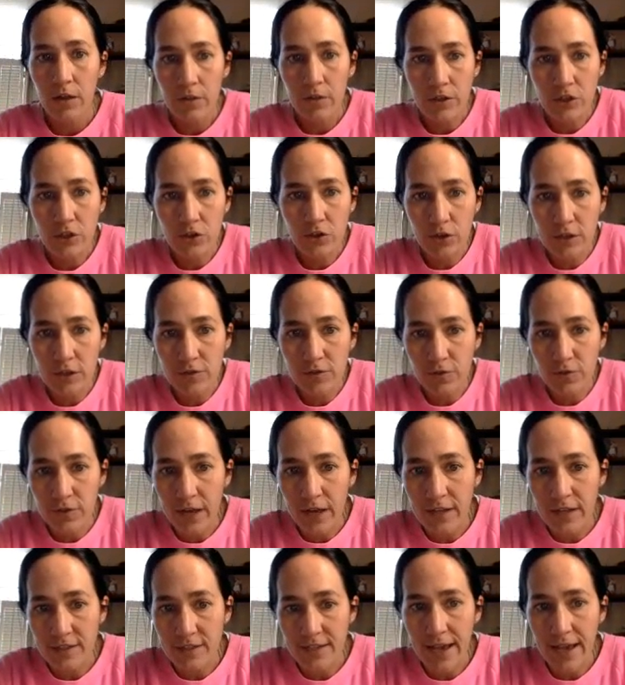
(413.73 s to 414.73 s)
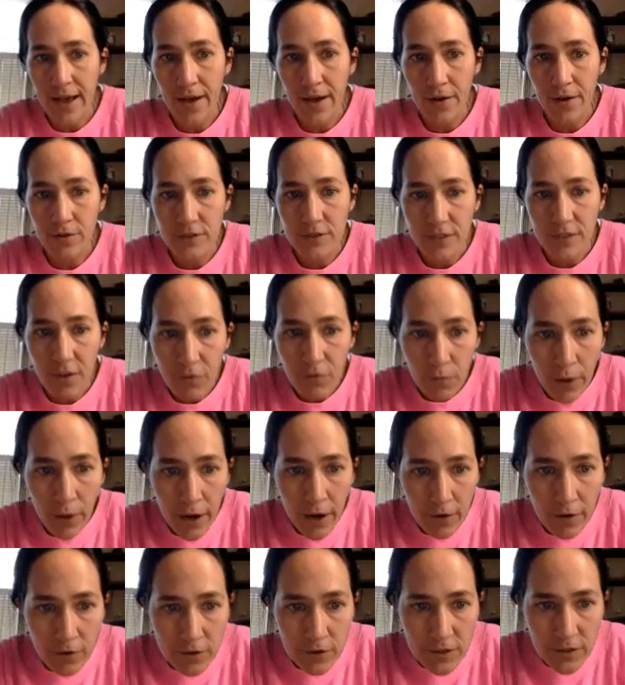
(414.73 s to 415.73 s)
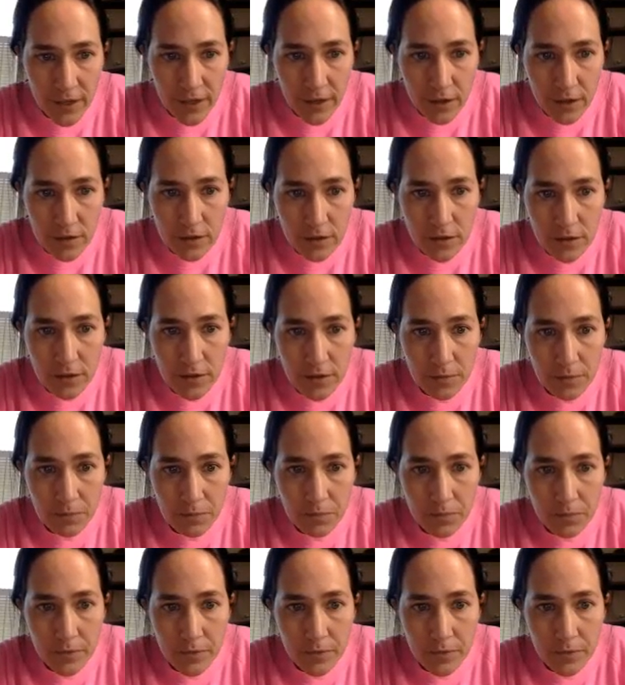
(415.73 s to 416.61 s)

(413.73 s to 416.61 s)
Let's transfer that down. 7 pi over 6.